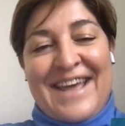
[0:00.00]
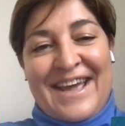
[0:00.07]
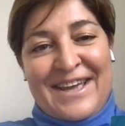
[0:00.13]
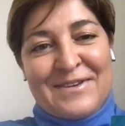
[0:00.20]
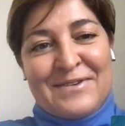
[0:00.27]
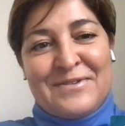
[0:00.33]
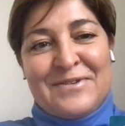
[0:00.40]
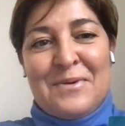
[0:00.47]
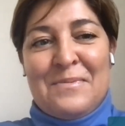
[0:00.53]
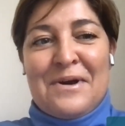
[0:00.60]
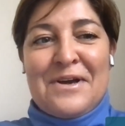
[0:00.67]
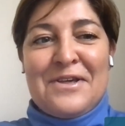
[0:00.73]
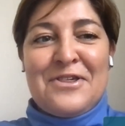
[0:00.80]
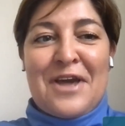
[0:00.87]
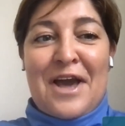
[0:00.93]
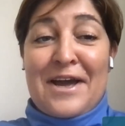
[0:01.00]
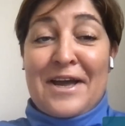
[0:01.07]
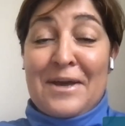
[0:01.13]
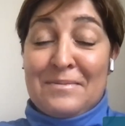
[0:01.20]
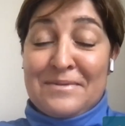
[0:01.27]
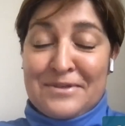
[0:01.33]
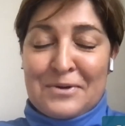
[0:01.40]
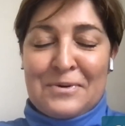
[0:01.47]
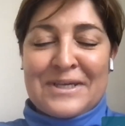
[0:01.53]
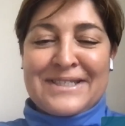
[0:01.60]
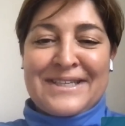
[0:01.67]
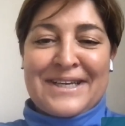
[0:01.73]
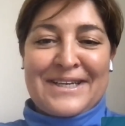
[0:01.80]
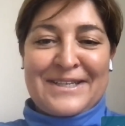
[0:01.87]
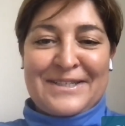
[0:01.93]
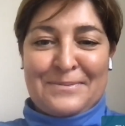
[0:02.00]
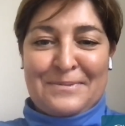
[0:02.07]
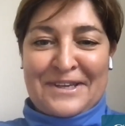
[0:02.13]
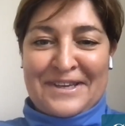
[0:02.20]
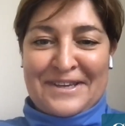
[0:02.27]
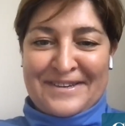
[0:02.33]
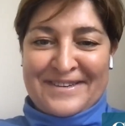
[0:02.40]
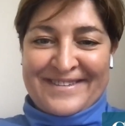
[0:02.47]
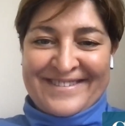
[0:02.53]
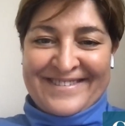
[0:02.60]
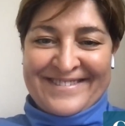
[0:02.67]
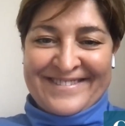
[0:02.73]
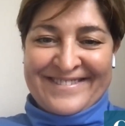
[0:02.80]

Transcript: Thank you so much. I am so excited to be here.